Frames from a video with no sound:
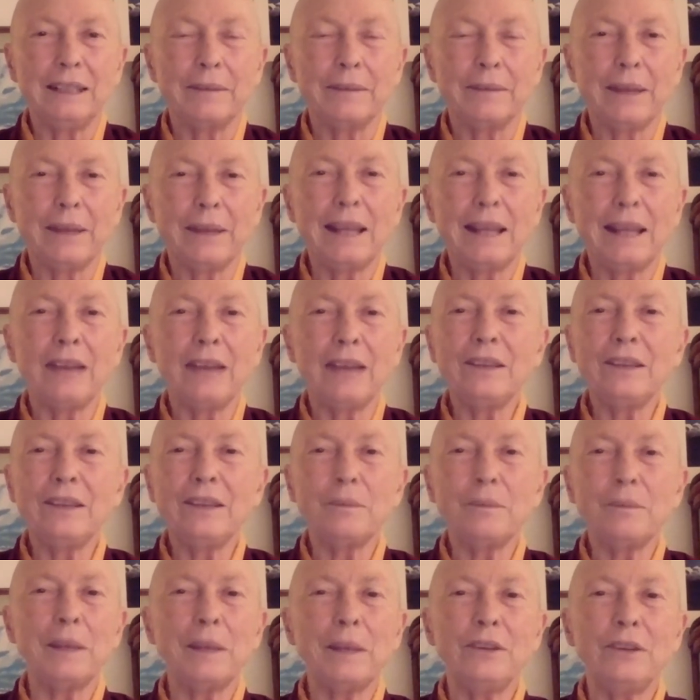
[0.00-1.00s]
and how does
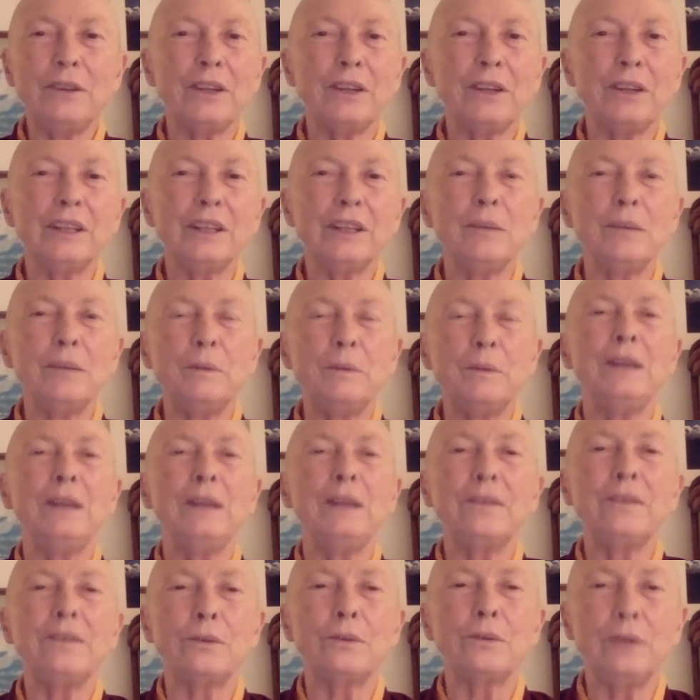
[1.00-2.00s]
patriarchy
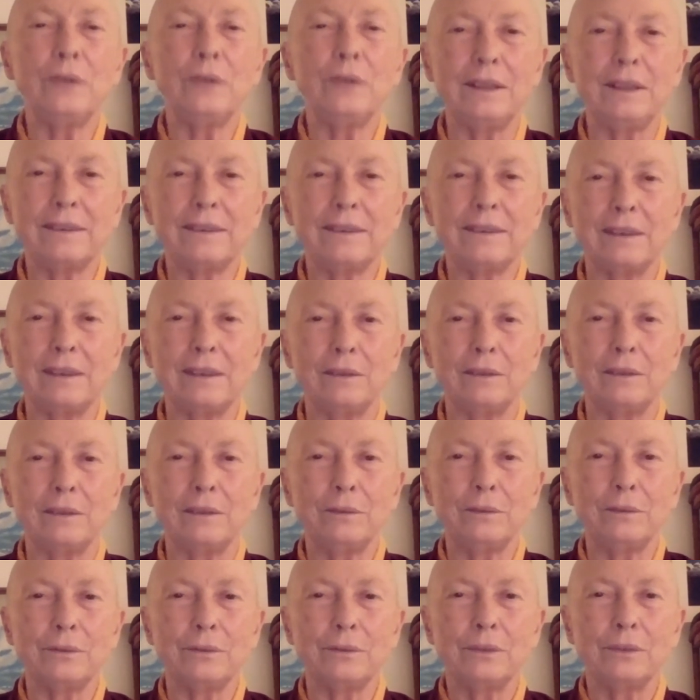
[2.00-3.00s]
reassert itself?
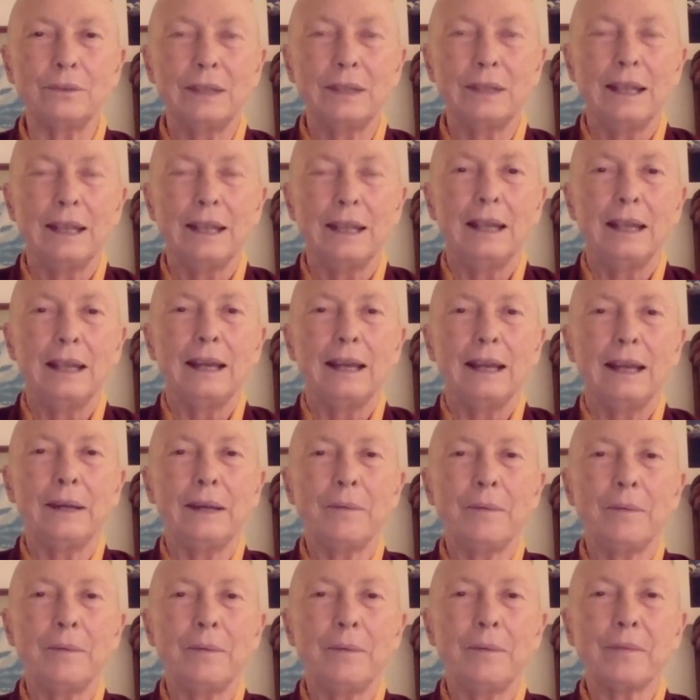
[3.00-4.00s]

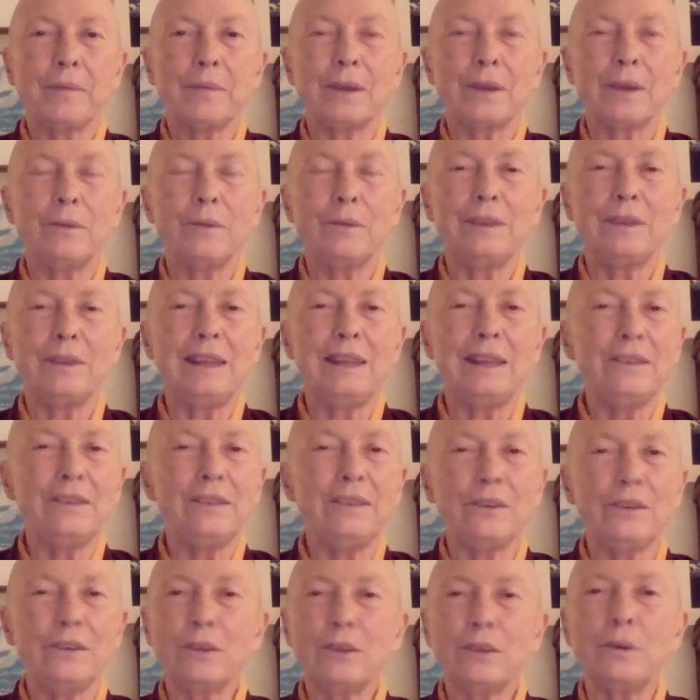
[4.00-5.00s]
Um, these are
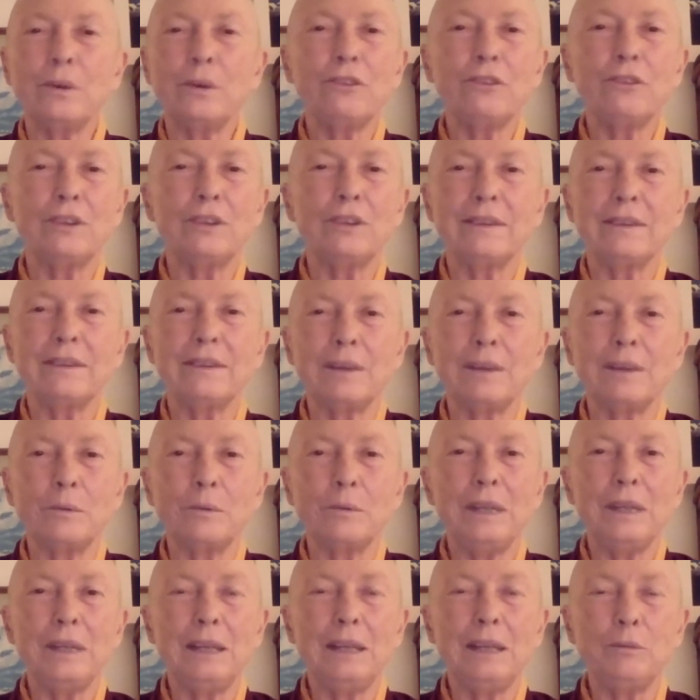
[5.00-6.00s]
the questions that
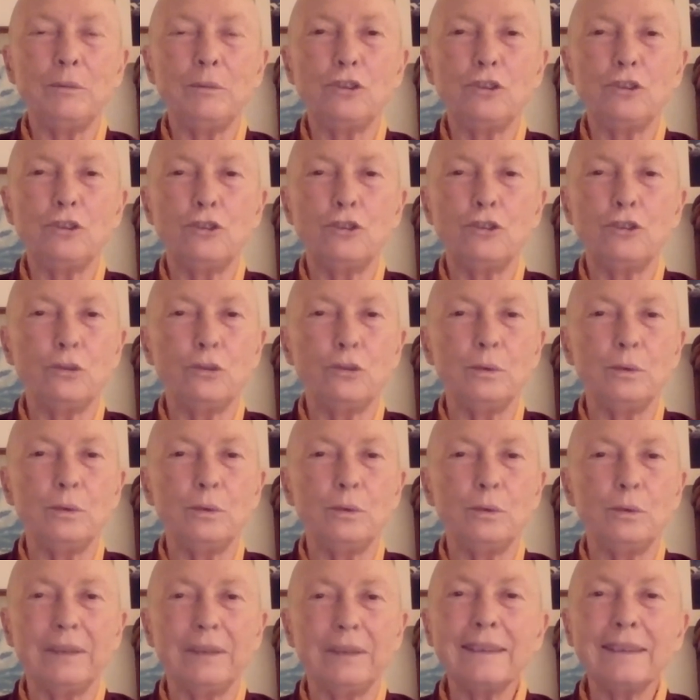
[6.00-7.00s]
we need to
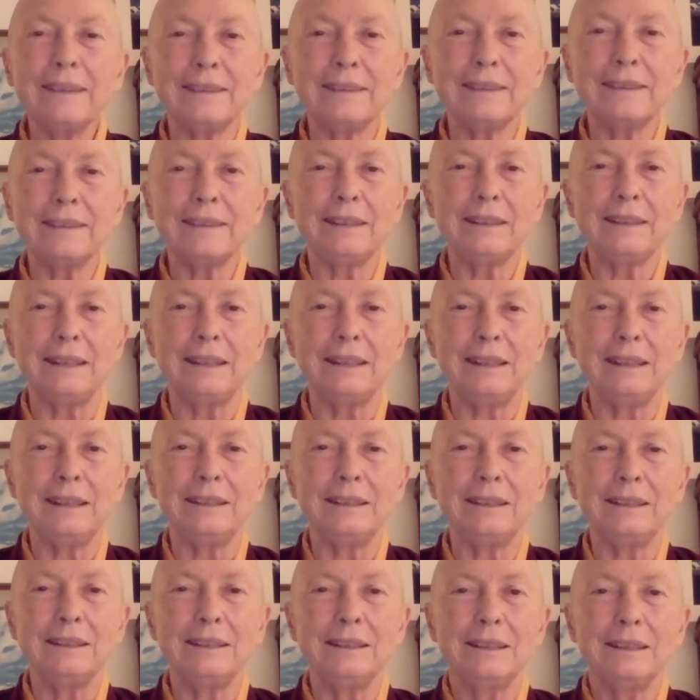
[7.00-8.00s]
investigate
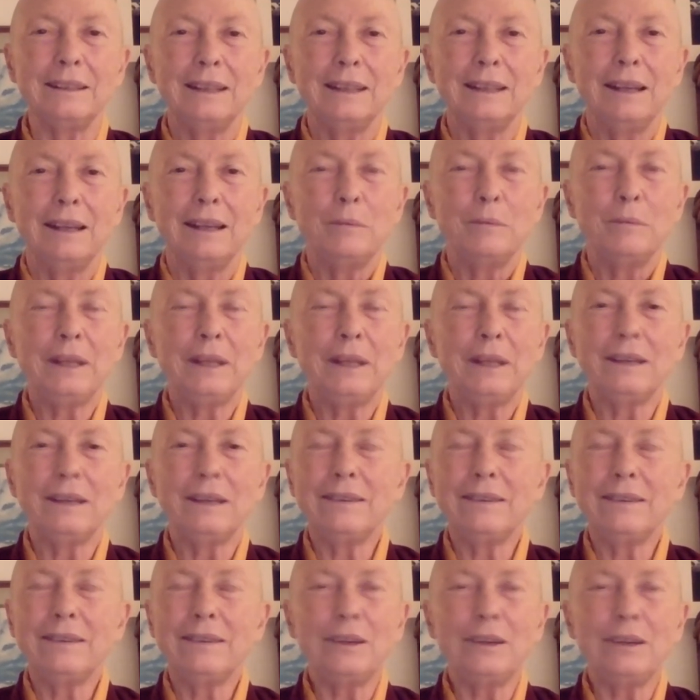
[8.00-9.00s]

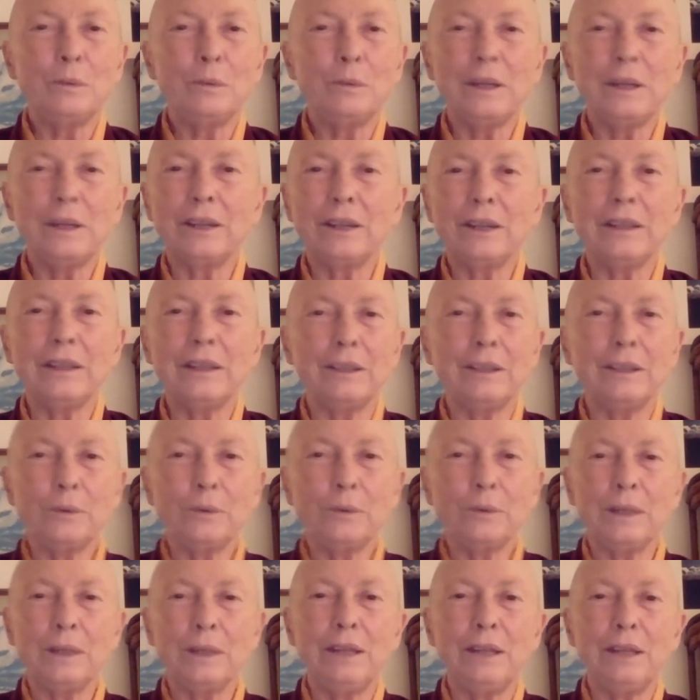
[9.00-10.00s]
because here we are in the
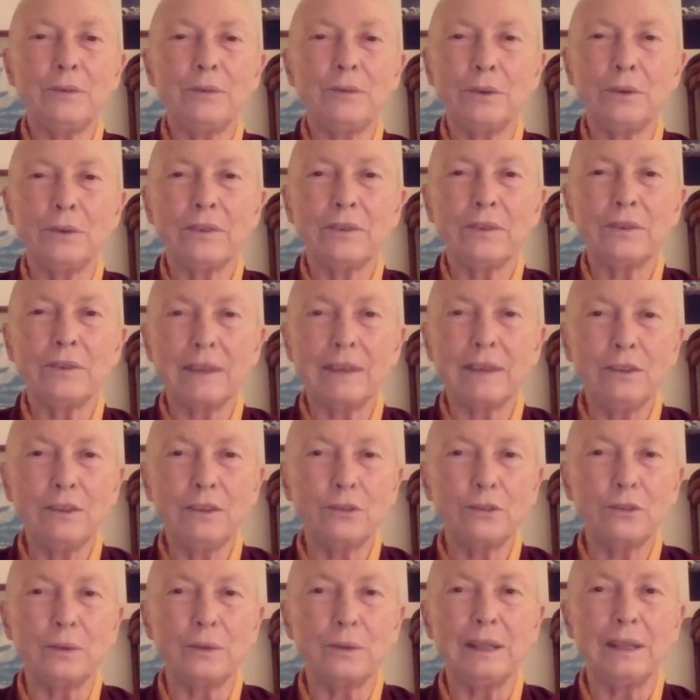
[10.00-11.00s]
21st
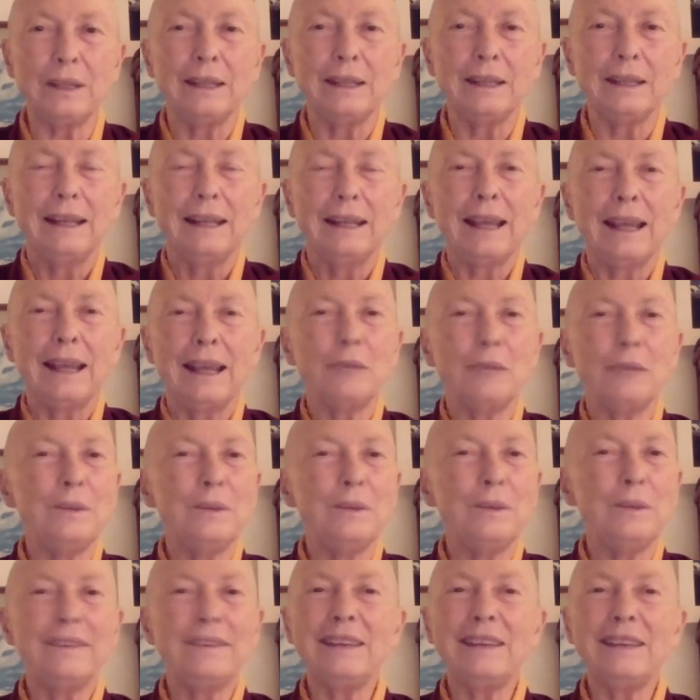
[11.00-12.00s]
century and we
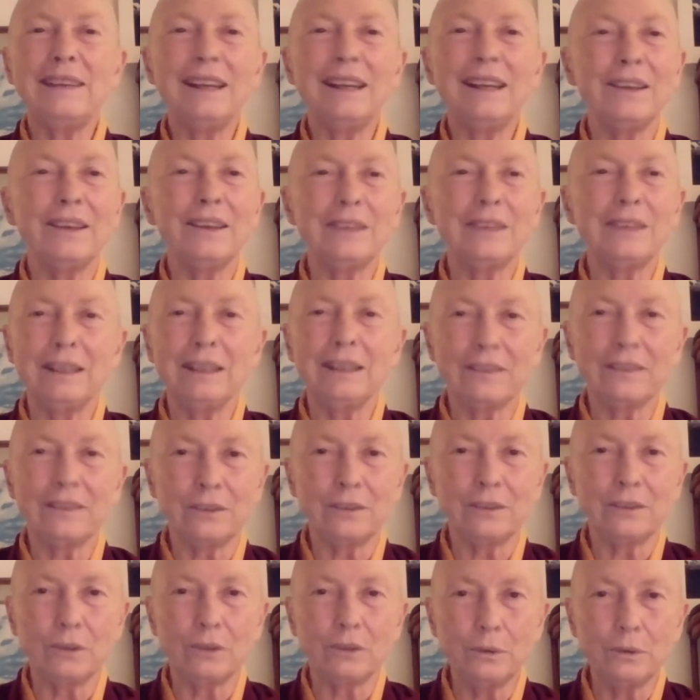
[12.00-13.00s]
see how things
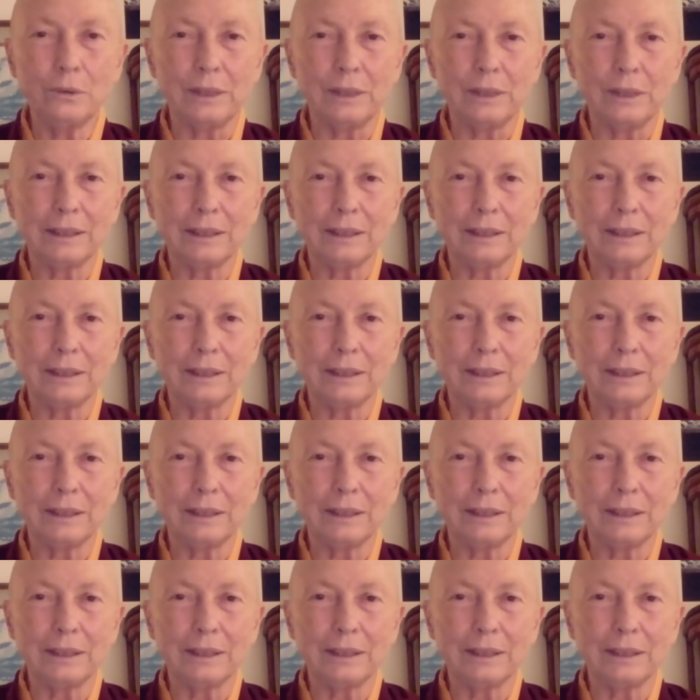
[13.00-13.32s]
are going.